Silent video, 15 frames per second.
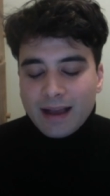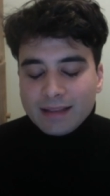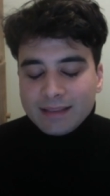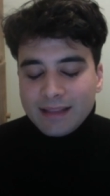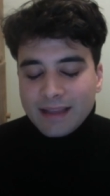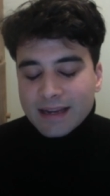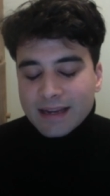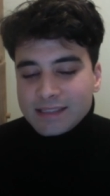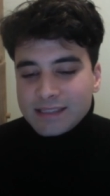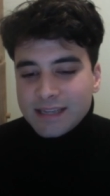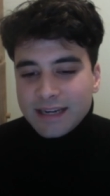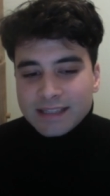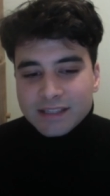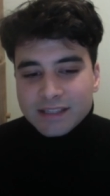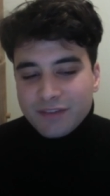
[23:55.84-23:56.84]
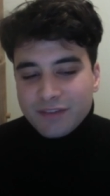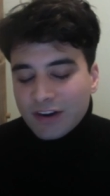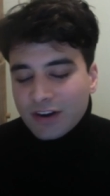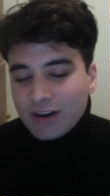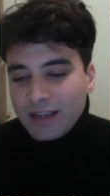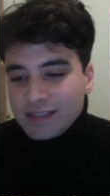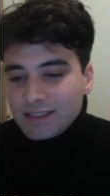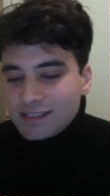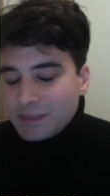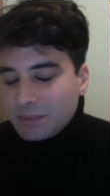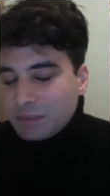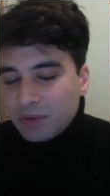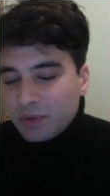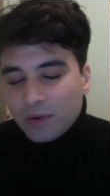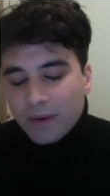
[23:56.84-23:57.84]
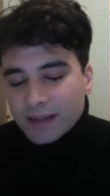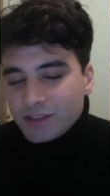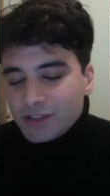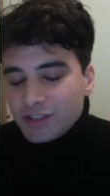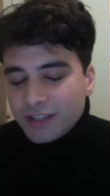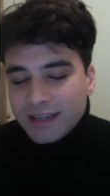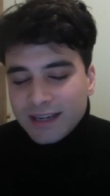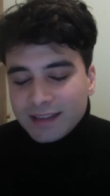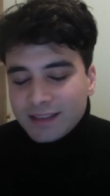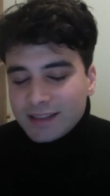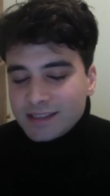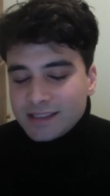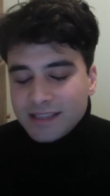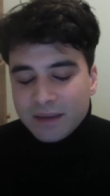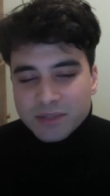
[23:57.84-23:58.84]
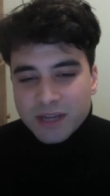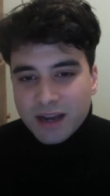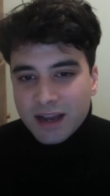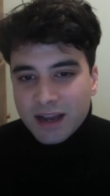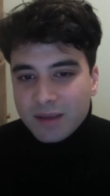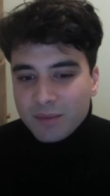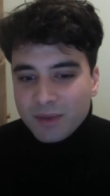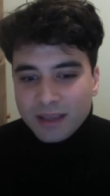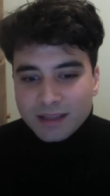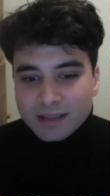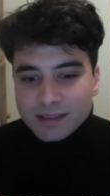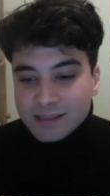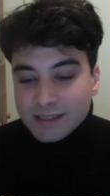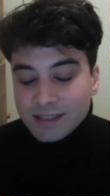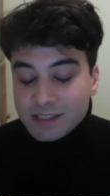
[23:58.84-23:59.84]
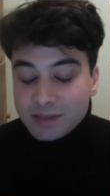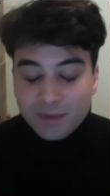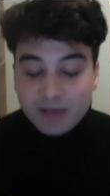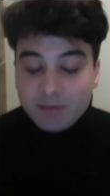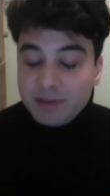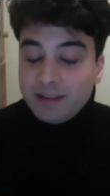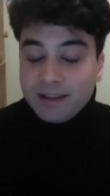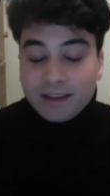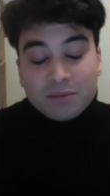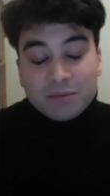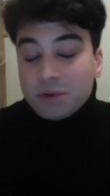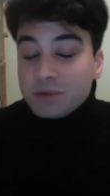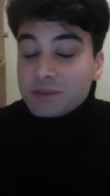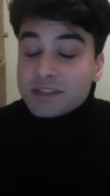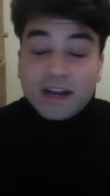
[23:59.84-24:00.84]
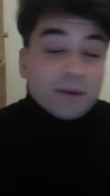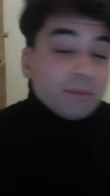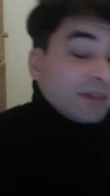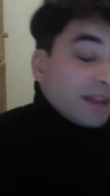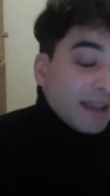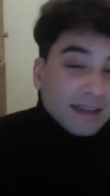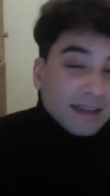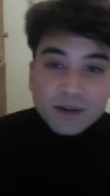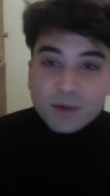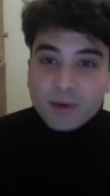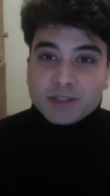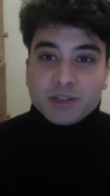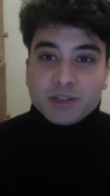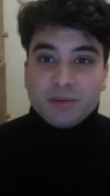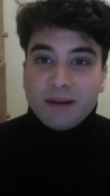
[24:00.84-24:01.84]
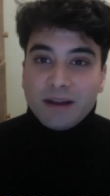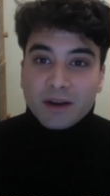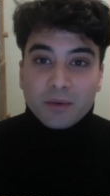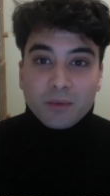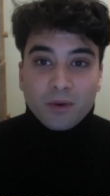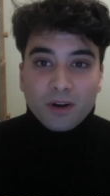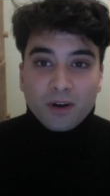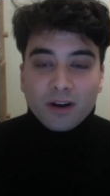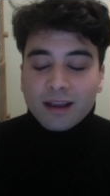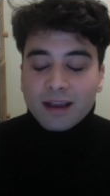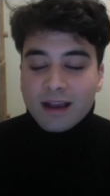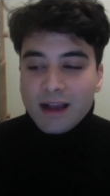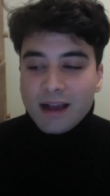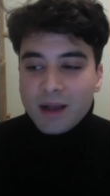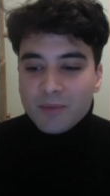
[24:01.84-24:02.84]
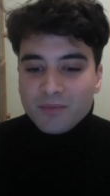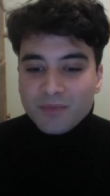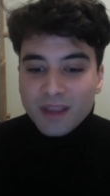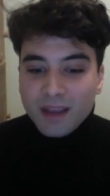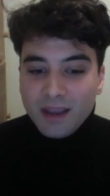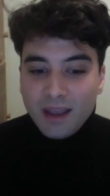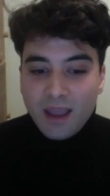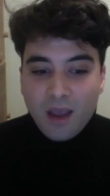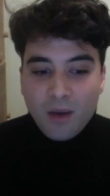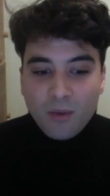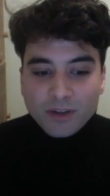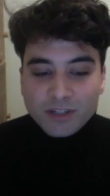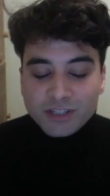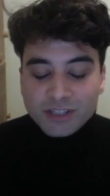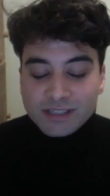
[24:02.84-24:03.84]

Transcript: like I said, it's a very simple question, and at the same time, it's it's maybe like the most complicated question about your work, um, which